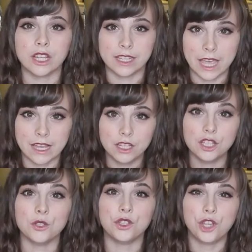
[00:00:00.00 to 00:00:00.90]
again,
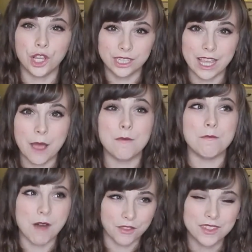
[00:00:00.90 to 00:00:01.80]
you should get
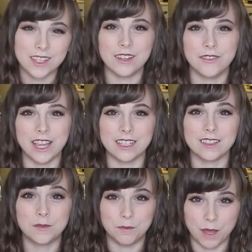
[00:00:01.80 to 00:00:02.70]
months in advance,
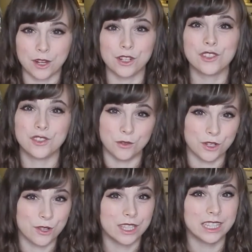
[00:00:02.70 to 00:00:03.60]
better
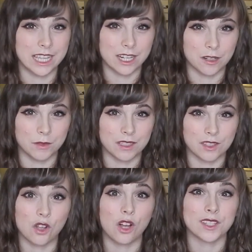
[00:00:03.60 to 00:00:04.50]
sooner than later because the
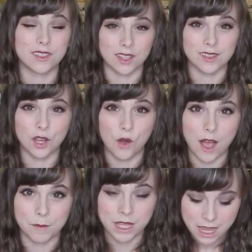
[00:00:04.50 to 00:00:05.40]
cost does go
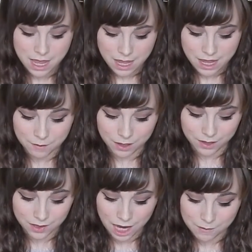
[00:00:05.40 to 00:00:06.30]
up. And by the
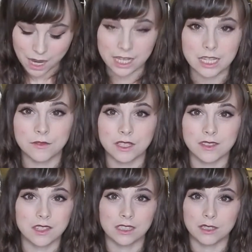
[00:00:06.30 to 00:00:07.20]
time I even
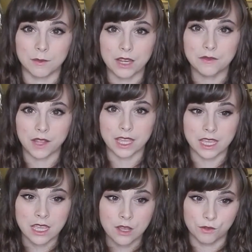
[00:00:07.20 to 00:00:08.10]
selected my
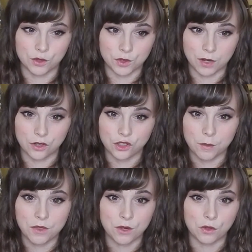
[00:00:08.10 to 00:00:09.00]
flight, which was round
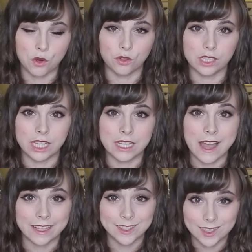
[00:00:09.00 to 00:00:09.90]
trip, there were only
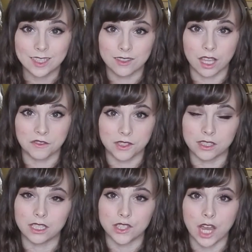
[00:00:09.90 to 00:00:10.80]
9 seats left on
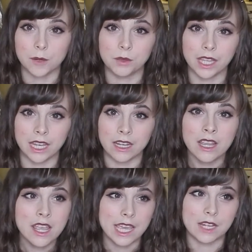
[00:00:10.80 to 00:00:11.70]
the entire plane.
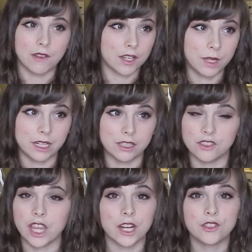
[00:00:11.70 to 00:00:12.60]
And if I had waited a
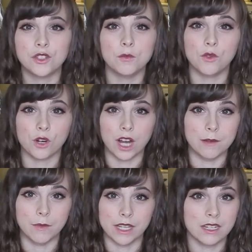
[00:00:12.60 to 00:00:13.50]
day or two more, I
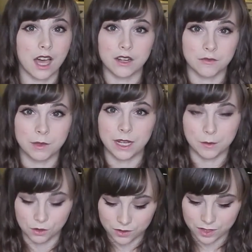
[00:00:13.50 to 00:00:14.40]
might not have been
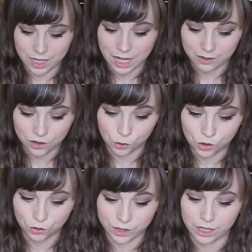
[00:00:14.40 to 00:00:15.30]
able to get to
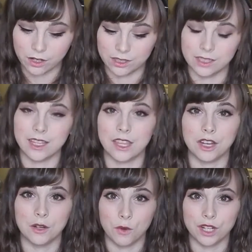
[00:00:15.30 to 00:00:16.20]
Korea on the day that
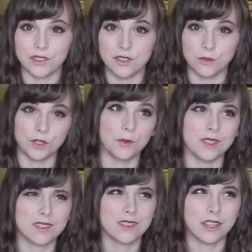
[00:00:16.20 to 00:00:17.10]
I wanted to, which
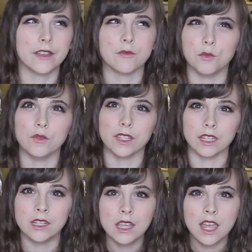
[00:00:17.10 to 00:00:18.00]
was the day of move-in.
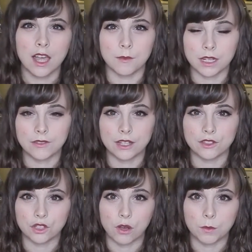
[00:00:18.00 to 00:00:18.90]
I might have had to
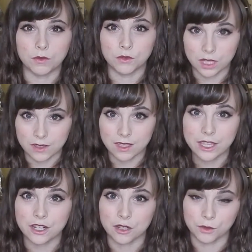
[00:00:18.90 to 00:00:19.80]
show up a few days
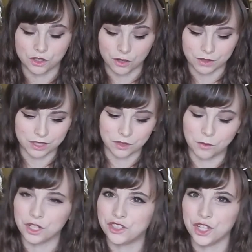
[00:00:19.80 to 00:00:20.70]
later, which I really didn't
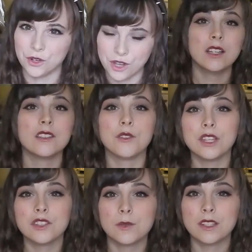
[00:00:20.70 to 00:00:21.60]
want to do. So they
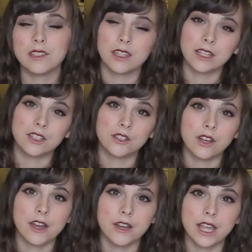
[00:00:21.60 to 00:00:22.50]
just want to see the
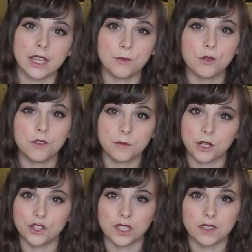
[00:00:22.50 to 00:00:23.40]
itinerary and proof of
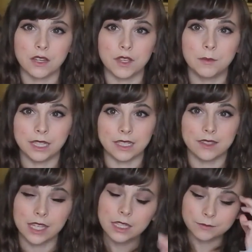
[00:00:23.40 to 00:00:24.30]
purchase of a plane
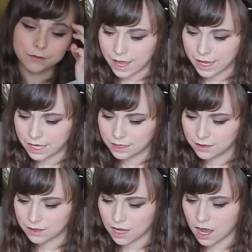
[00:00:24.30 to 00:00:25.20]
ticket.
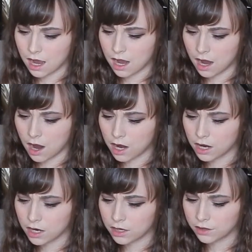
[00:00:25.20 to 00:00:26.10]
And
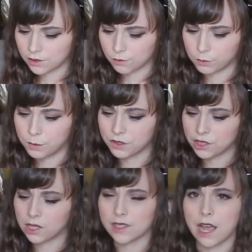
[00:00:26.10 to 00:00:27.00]
ours, when we
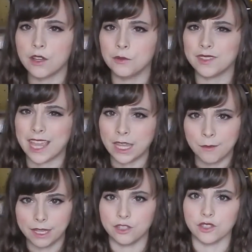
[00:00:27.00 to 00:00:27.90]
printed ours out, it was 8
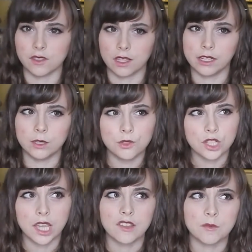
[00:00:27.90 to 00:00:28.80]
pages. And I know she
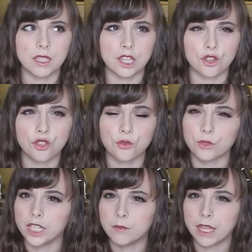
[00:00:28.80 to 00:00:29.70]
gave me like
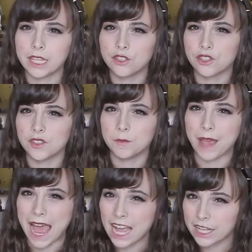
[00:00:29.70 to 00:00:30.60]
3 pages
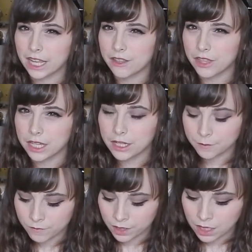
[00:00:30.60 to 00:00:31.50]
back, I think.
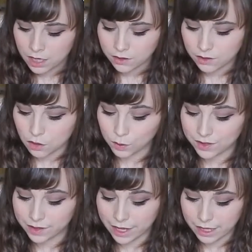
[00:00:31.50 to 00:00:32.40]
So
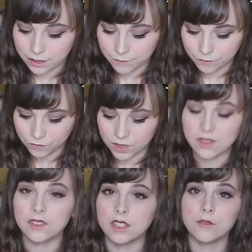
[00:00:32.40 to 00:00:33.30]
once again,
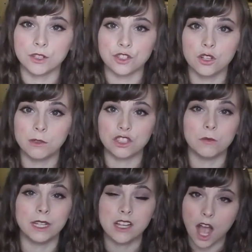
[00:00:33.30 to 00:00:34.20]
this is the original, but she
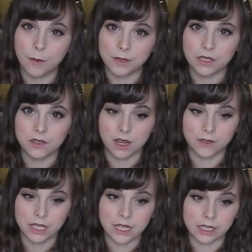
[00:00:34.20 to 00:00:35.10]
made copies of
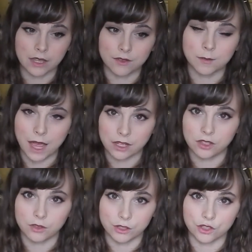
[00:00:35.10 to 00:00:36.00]
it and gave us back
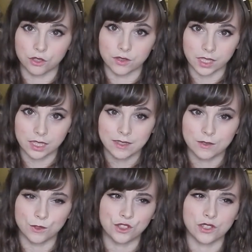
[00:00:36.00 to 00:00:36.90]
the original tickets,
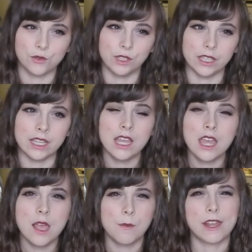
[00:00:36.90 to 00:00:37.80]
which doesn't really
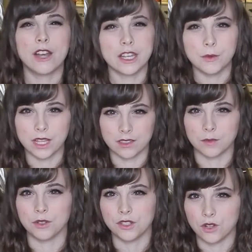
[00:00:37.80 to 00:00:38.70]
matter anyway because
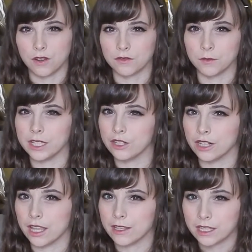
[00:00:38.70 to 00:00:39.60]
they're printed off from the
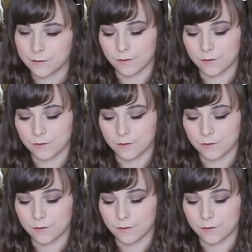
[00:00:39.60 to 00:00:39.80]
internet